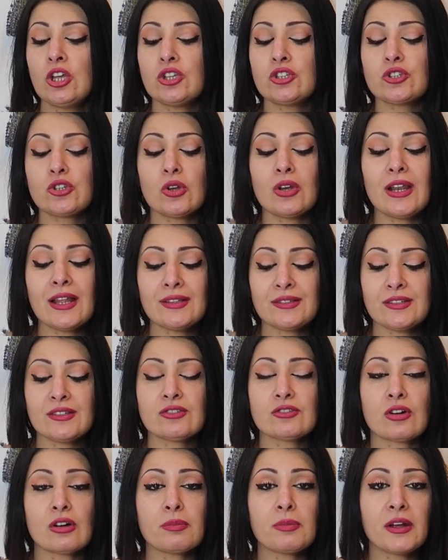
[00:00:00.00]
So let's
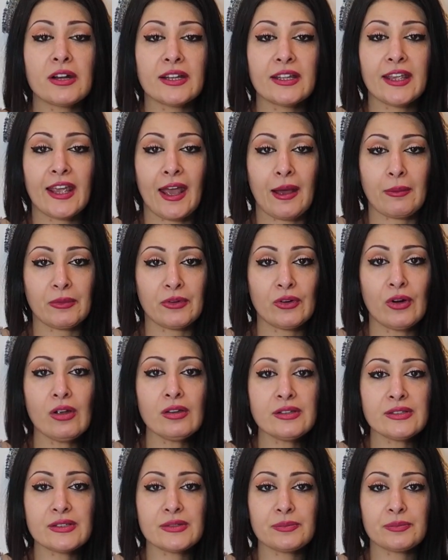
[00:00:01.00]
start by the
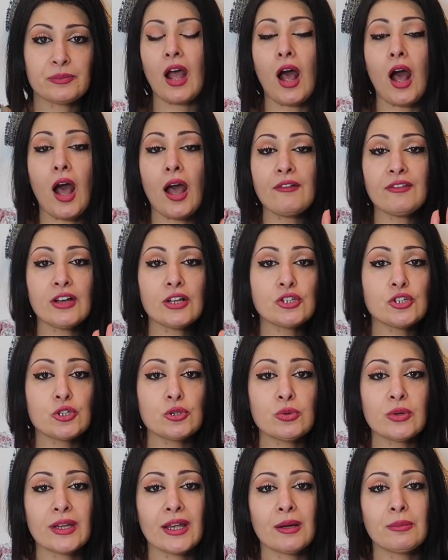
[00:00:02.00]
cameras. I've got
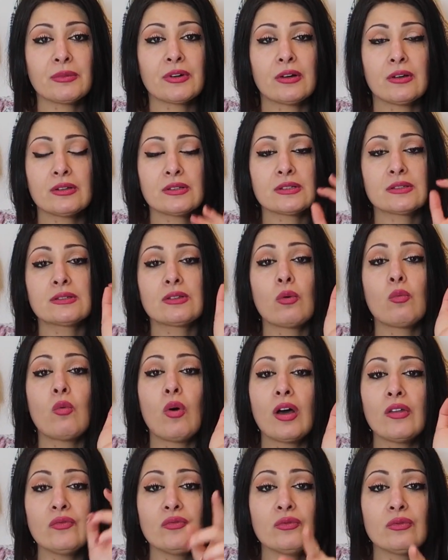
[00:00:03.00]
2 cameras.
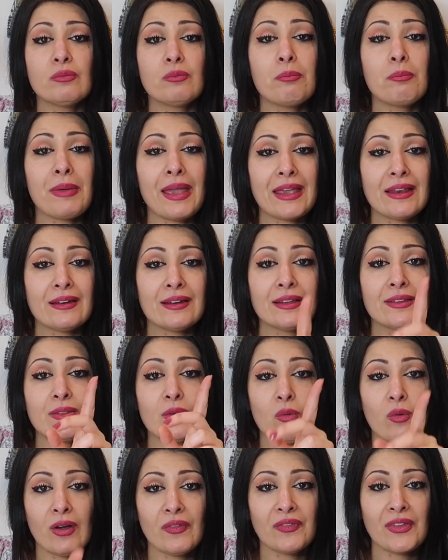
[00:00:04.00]
Mainly
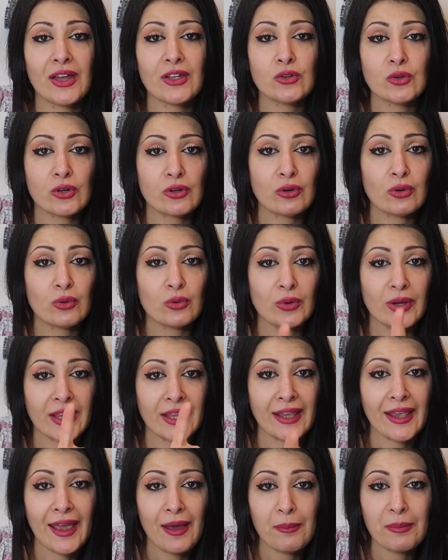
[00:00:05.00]
the one that you're
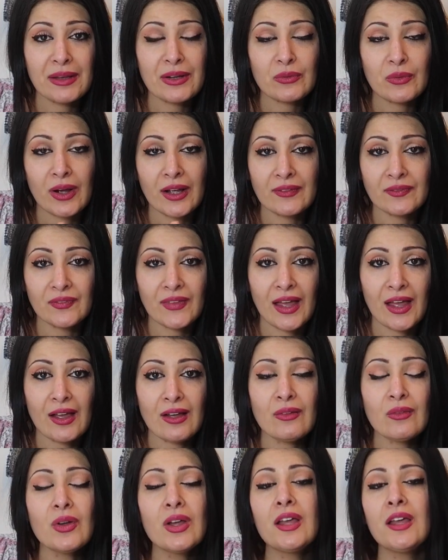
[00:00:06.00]
looking at me right
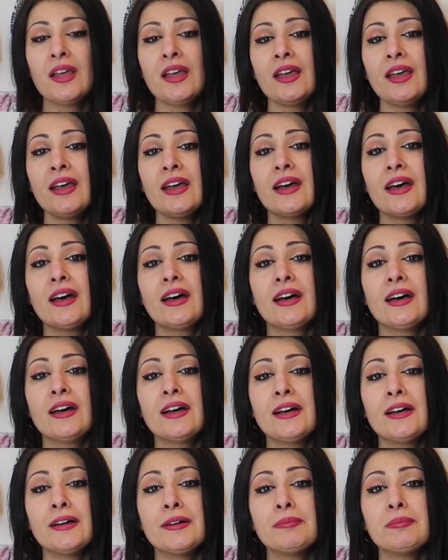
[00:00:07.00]
now.
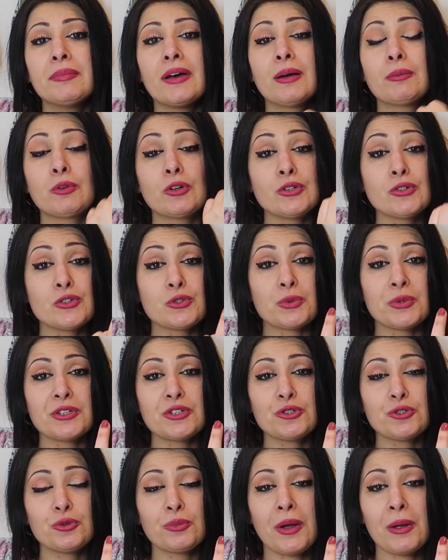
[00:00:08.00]
I'm going to
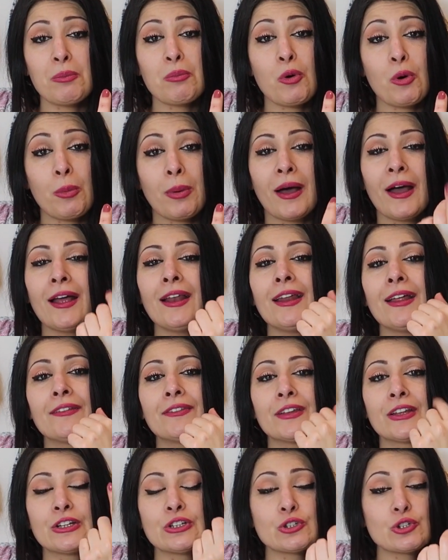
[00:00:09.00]
switch to my mobile
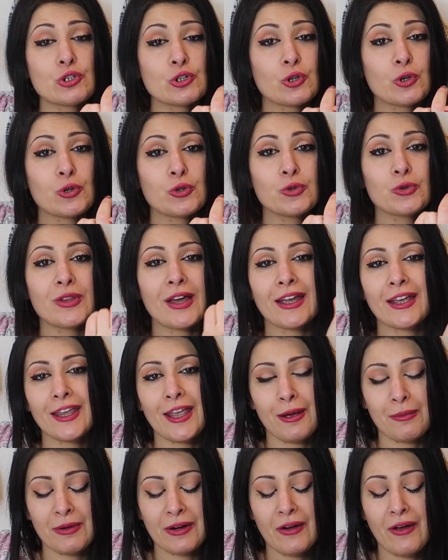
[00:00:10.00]
and then show you that
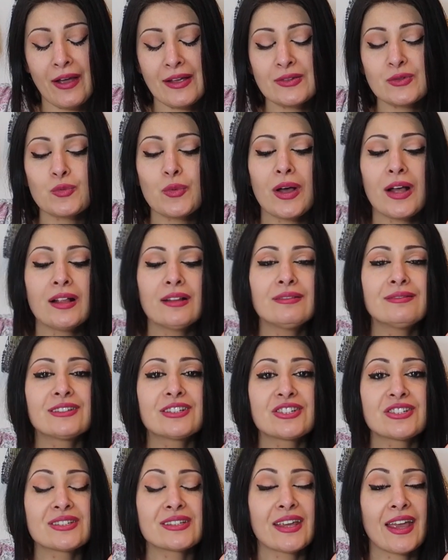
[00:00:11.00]
camera as well,
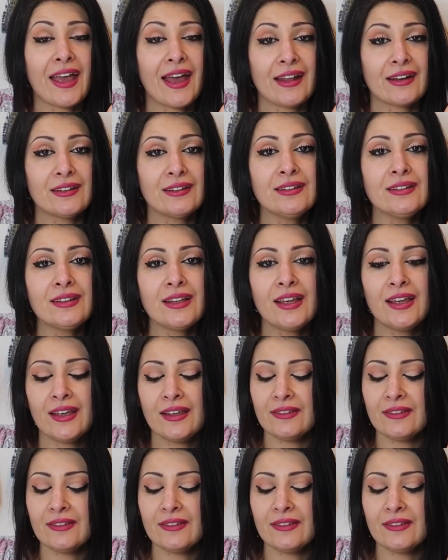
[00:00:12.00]
which is Canon.